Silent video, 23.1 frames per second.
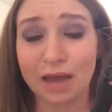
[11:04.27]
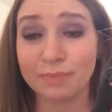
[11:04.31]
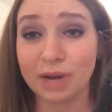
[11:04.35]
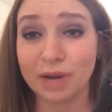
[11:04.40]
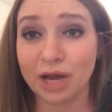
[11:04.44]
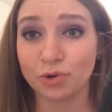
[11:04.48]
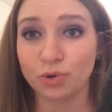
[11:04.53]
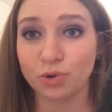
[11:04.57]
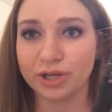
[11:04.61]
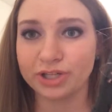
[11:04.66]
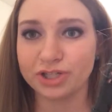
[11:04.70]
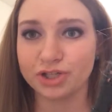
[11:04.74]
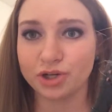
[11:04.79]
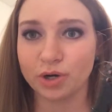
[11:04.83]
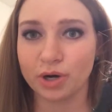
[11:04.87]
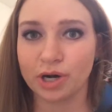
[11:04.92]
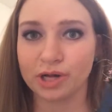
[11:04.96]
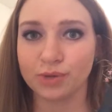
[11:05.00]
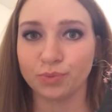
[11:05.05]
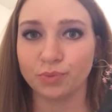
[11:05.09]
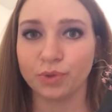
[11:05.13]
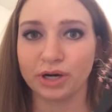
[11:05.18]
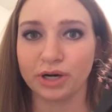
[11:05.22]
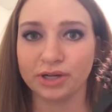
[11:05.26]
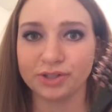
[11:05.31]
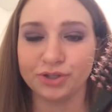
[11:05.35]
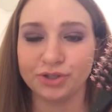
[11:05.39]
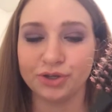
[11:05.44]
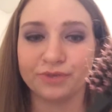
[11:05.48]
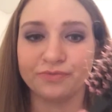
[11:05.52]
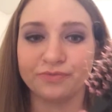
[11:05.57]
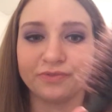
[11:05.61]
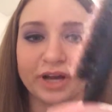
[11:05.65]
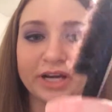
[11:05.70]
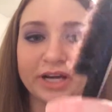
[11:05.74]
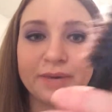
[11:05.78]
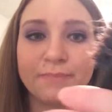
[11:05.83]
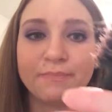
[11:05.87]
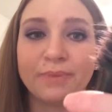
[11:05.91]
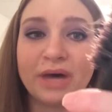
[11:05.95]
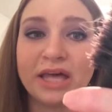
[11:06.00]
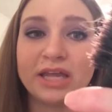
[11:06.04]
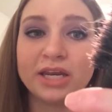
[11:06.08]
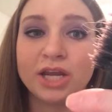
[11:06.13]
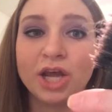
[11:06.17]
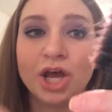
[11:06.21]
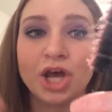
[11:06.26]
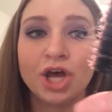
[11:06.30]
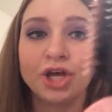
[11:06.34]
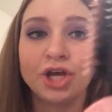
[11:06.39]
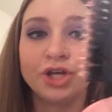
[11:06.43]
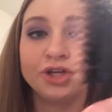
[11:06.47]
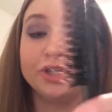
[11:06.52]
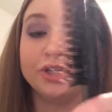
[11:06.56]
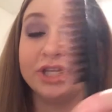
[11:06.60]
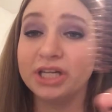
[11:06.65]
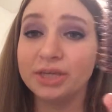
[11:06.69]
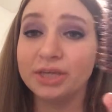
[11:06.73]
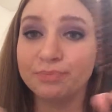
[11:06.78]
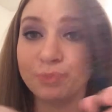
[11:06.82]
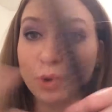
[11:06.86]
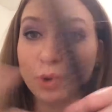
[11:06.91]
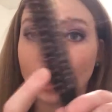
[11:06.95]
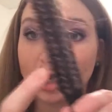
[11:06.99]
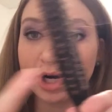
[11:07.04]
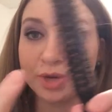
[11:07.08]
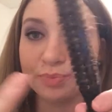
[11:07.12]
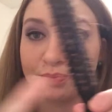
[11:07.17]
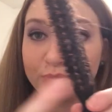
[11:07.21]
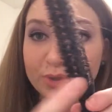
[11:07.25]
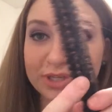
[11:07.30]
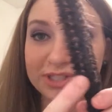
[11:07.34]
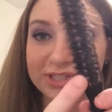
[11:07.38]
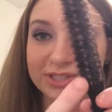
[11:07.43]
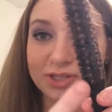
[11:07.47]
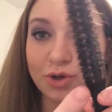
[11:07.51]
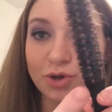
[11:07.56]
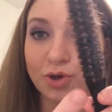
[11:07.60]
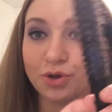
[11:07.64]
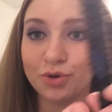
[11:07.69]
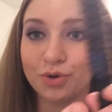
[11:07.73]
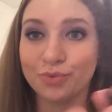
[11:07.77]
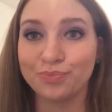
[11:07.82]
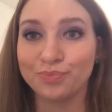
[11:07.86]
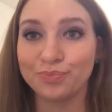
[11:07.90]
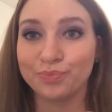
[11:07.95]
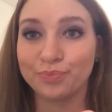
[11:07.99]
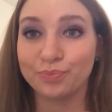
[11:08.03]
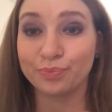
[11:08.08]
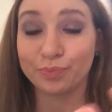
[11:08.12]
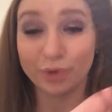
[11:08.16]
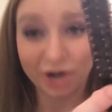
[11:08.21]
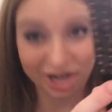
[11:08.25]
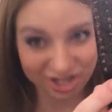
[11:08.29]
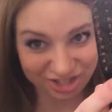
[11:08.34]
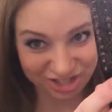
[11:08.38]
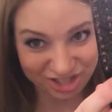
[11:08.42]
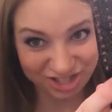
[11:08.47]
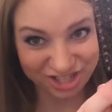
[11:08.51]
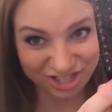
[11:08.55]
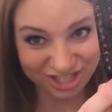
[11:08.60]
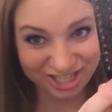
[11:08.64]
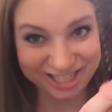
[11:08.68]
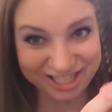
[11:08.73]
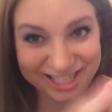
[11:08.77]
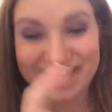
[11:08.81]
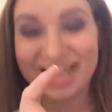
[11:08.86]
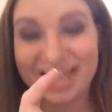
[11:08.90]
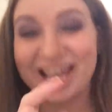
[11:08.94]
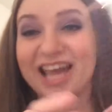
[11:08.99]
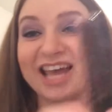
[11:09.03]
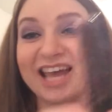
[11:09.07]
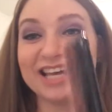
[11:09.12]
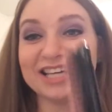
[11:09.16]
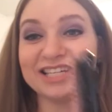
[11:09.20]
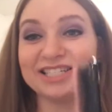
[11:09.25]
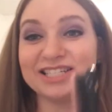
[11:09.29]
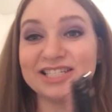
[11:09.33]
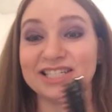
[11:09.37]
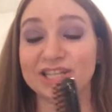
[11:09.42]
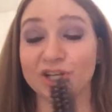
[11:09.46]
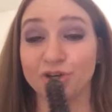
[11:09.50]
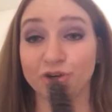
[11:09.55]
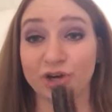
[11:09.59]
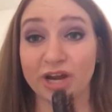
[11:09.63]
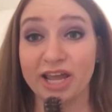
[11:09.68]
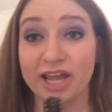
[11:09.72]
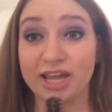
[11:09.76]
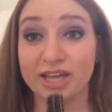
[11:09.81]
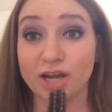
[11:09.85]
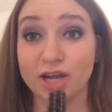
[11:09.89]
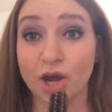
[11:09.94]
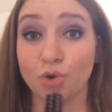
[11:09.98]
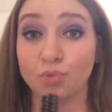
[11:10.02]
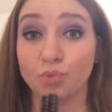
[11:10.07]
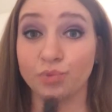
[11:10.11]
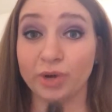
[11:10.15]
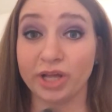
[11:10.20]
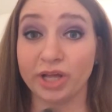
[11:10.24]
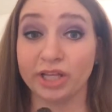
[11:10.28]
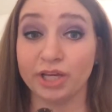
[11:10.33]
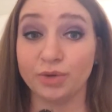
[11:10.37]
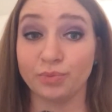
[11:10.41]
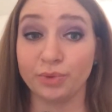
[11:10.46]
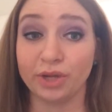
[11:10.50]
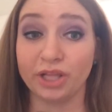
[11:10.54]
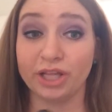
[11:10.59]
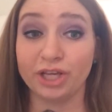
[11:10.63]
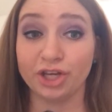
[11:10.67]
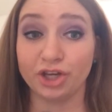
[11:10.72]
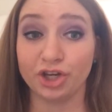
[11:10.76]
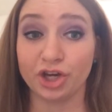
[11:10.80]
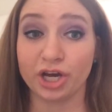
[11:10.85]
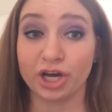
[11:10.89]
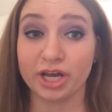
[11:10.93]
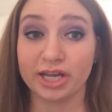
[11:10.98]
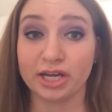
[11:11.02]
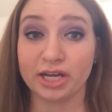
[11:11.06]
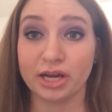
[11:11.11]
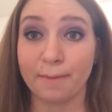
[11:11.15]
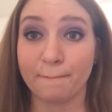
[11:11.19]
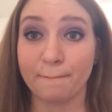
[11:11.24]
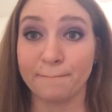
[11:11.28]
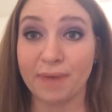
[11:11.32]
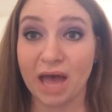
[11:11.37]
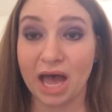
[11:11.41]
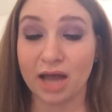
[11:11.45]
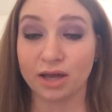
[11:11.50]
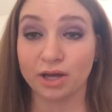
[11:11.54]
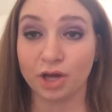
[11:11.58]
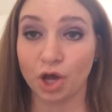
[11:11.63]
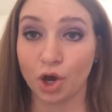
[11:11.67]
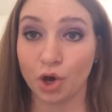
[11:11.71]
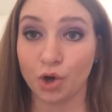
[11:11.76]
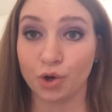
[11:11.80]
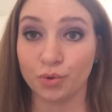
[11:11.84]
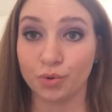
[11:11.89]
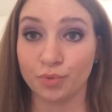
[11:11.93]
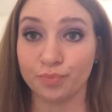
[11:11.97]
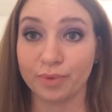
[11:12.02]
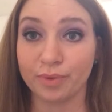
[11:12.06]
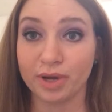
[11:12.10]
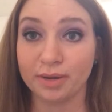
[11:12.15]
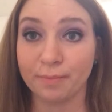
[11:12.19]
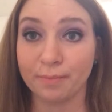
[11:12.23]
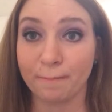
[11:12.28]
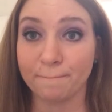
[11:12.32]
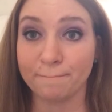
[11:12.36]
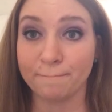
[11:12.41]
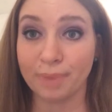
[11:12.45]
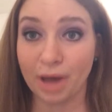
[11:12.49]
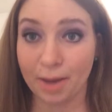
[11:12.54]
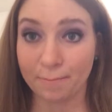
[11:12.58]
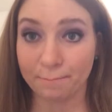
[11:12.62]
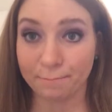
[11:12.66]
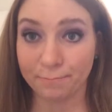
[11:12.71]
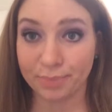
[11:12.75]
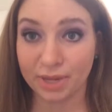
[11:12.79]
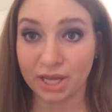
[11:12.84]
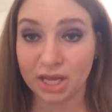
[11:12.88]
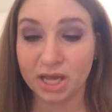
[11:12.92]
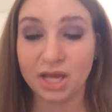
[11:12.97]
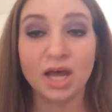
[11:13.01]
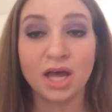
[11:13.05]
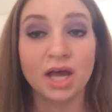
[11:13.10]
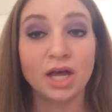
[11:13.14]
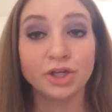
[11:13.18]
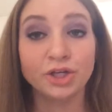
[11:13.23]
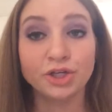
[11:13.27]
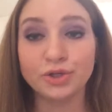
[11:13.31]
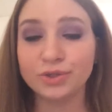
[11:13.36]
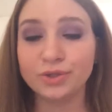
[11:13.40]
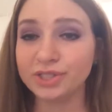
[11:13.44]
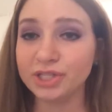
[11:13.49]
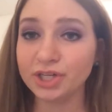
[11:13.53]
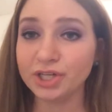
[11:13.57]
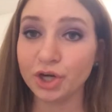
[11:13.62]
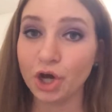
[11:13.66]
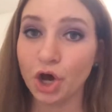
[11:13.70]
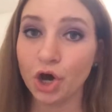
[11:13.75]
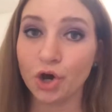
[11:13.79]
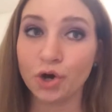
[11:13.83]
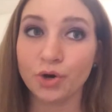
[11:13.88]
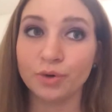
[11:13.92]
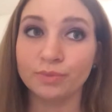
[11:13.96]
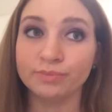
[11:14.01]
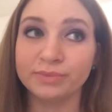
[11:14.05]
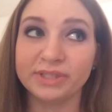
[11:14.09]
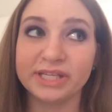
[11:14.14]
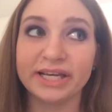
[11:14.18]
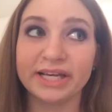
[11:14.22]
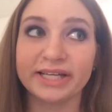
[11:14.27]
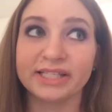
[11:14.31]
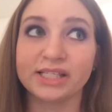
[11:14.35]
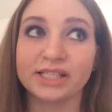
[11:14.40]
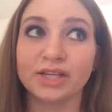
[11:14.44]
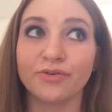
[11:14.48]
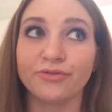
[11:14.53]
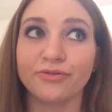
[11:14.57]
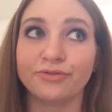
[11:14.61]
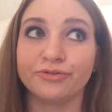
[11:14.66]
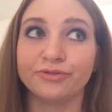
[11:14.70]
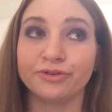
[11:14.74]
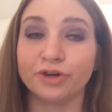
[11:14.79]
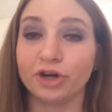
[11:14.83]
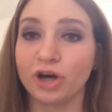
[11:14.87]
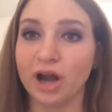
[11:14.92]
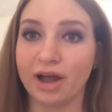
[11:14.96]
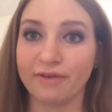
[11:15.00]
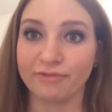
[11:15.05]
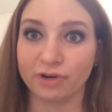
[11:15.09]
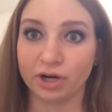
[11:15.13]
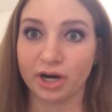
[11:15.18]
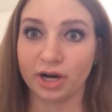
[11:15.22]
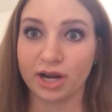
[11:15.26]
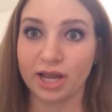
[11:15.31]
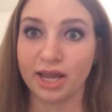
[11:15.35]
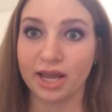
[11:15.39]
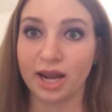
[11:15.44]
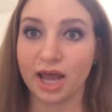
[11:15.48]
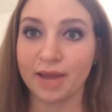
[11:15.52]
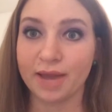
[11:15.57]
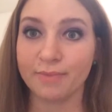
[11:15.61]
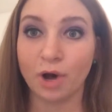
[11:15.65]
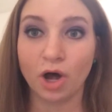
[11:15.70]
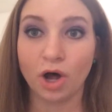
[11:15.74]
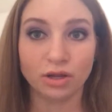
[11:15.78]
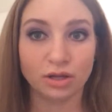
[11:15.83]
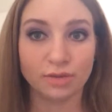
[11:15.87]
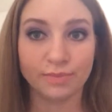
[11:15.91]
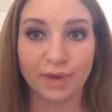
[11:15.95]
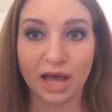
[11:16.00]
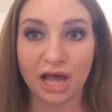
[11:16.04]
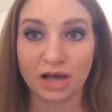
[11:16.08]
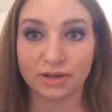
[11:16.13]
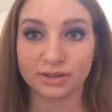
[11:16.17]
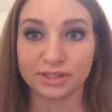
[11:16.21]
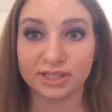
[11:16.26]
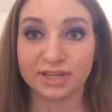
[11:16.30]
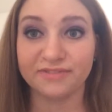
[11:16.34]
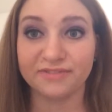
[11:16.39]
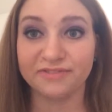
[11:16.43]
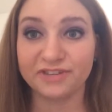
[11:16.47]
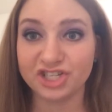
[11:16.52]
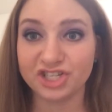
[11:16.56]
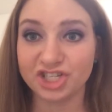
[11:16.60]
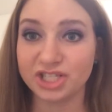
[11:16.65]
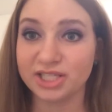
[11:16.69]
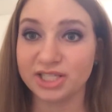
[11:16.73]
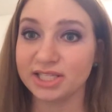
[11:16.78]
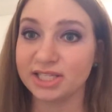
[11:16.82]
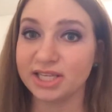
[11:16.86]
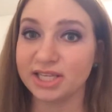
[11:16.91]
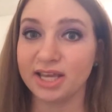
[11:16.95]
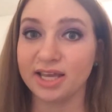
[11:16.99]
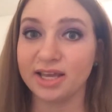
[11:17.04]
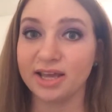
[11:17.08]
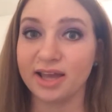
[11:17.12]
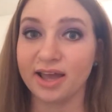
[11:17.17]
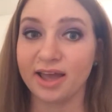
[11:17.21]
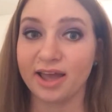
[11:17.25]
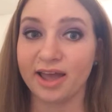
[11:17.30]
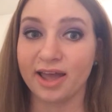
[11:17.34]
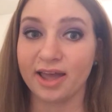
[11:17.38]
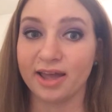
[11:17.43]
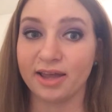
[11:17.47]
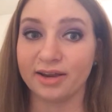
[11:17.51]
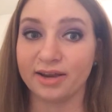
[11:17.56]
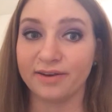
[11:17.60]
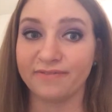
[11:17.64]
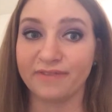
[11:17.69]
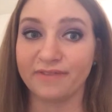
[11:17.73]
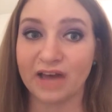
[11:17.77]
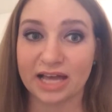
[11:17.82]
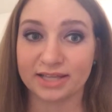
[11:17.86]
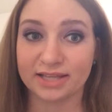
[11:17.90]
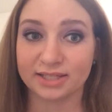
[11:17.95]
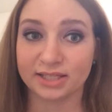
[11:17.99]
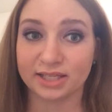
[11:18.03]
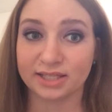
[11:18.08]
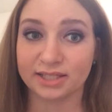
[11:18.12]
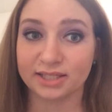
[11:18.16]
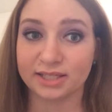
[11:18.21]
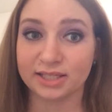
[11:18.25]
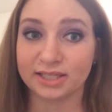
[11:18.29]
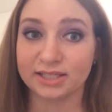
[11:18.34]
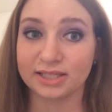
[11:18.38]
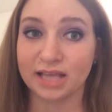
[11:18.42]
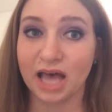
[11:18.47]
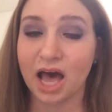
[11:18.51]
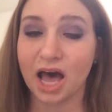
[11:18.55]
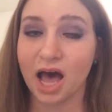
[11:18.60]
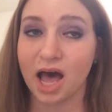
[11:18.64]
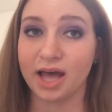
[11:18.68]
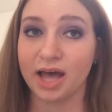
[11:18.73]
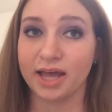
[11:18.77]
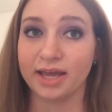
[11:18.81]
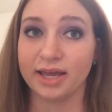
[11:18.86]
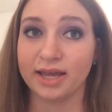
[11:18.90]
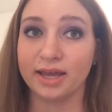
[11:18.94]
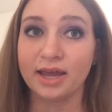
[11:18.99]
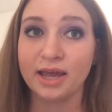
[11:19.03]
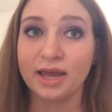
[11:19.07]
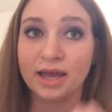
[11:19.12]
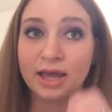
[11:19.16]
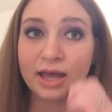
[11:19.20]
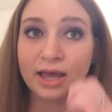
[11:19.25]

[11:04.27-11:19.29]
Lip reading: not quite sure where else you can find it, but you need a Boar Bristle brush and to create a really, really good back comb bump. Using a comb takes forever, and I'm all about efficiency and fastness because I